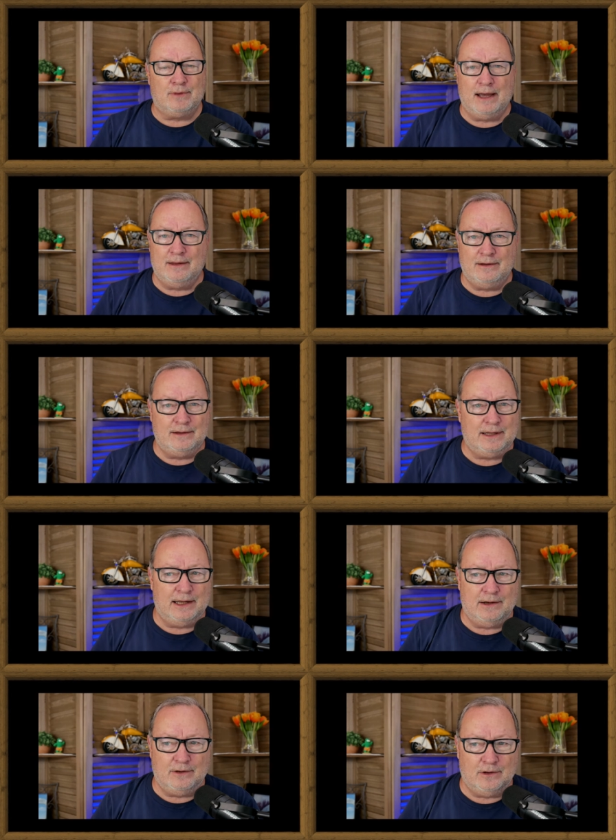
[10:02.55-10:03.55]
rather than
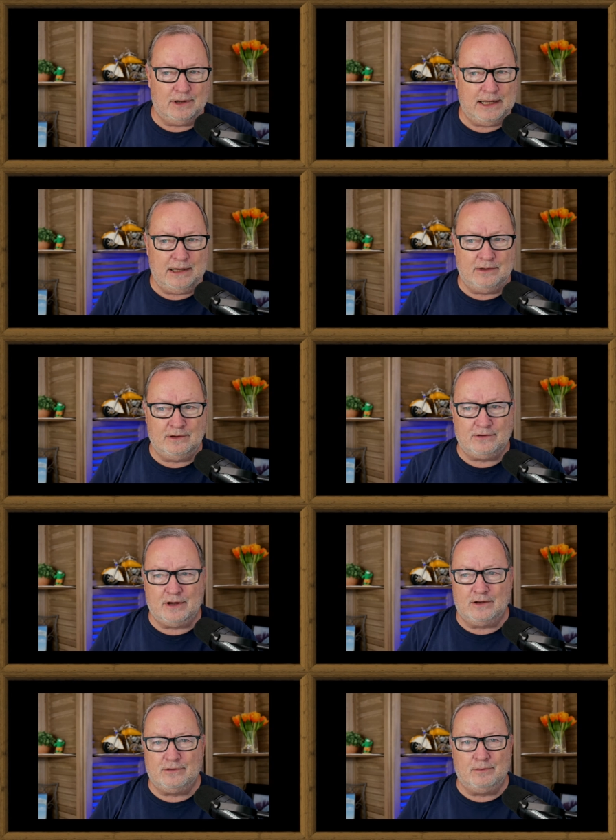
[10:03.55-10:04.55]
get into a heated
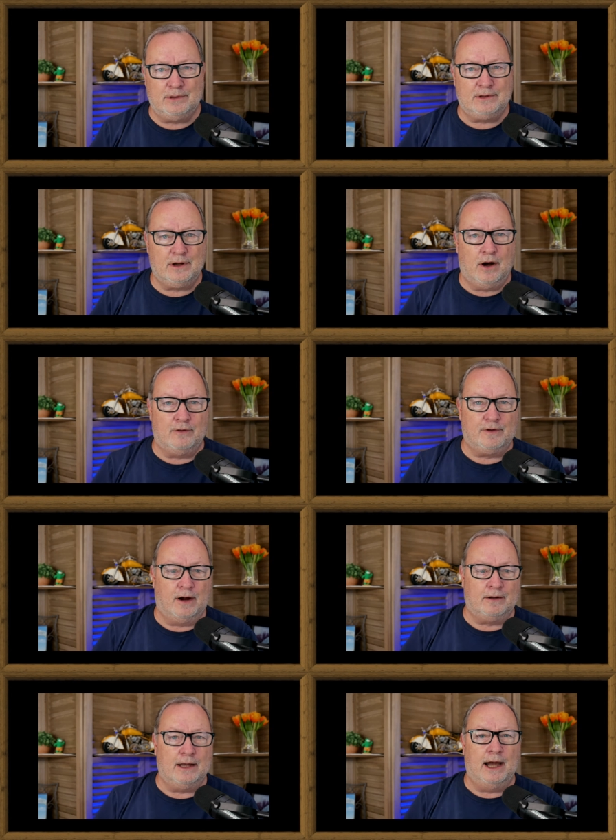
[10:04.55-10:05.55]
discussion with the golf
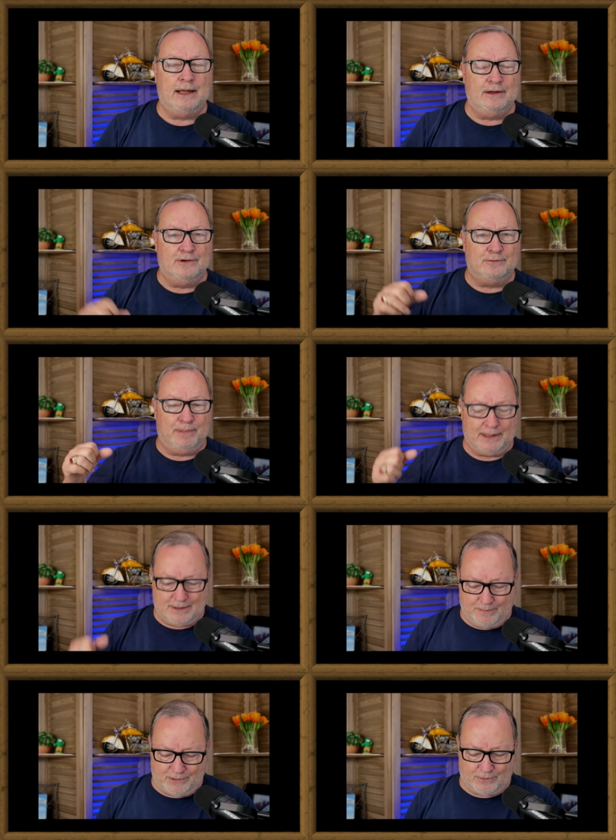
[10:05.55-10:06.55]
cart guy, he just
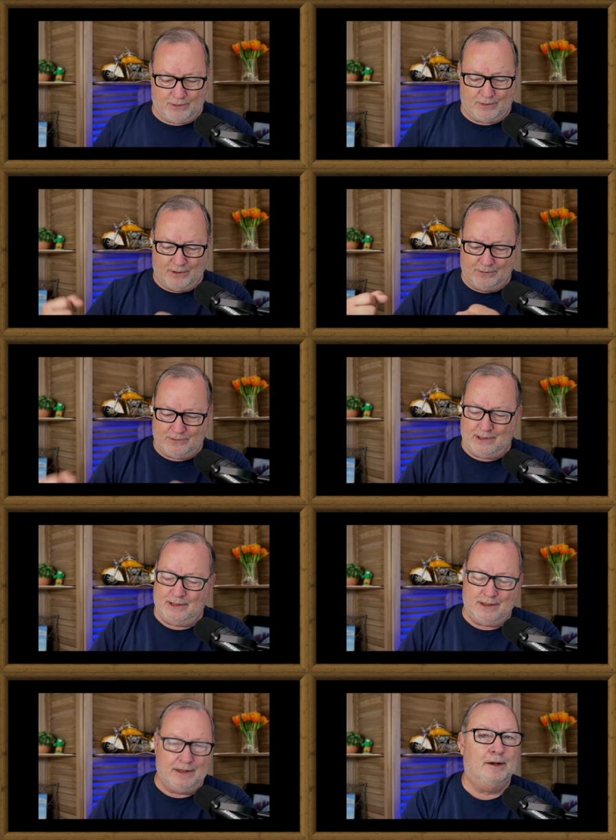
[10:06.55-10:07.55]
picked up his road cones and
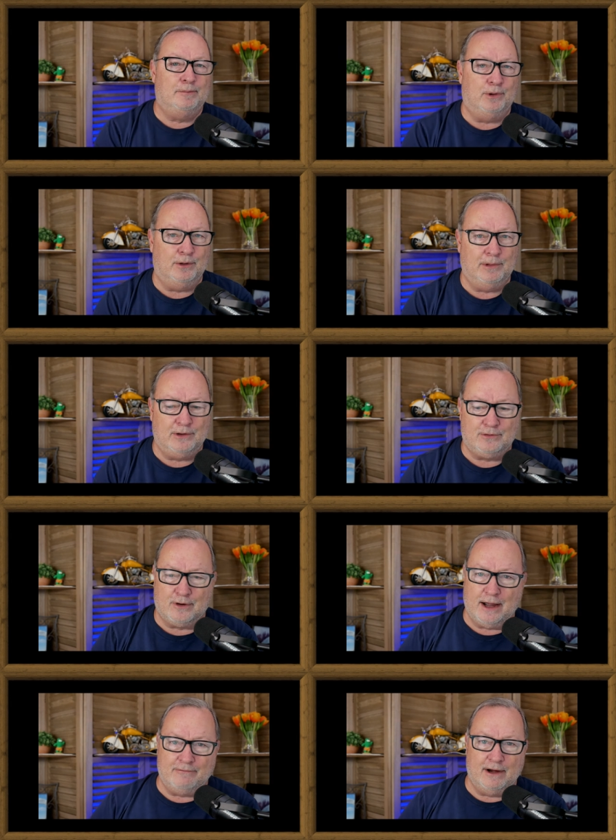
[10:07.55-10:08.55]
he put them in his
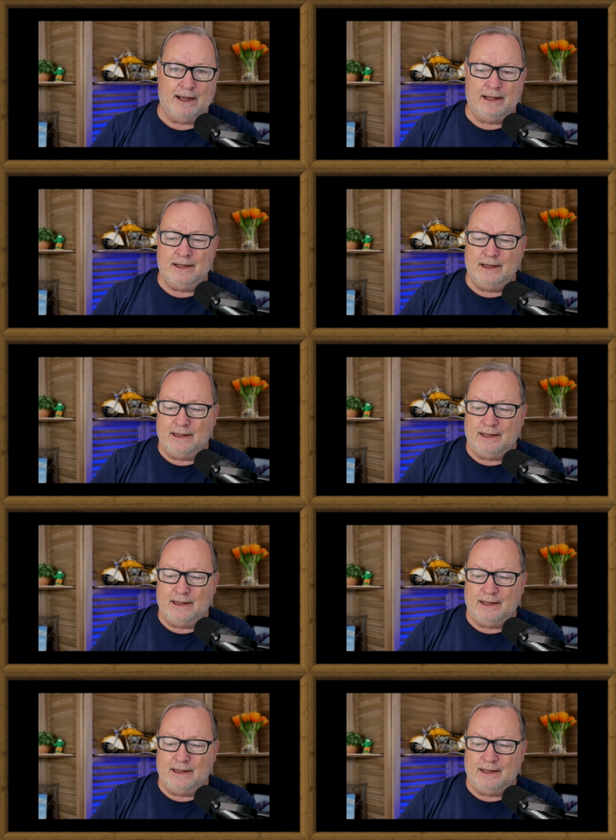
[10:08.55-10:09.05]
driveway.